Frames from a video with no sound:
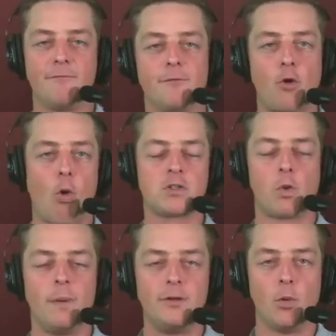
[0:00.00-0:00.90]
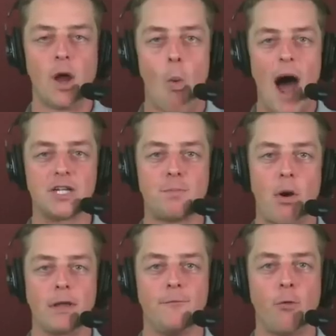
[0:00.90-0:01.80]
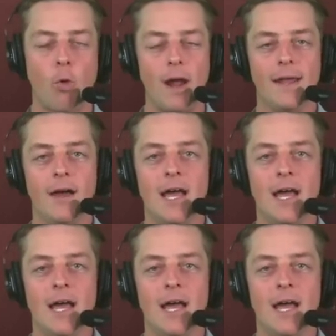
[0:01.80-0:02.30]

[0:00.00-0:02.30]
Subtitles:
Of course, we'll be doing a watch party for it.